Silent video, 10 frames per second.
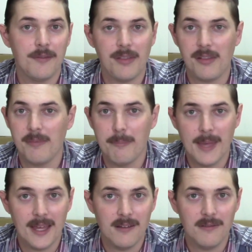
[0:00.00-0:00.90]
of
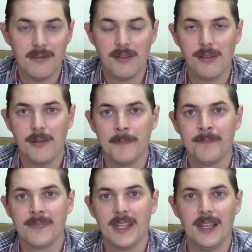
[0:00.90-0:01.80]
smells
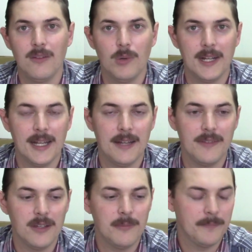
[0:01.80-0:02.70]
and what have
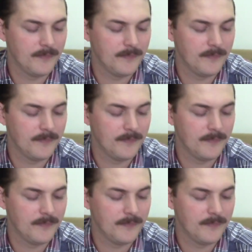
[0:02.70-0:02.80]
you.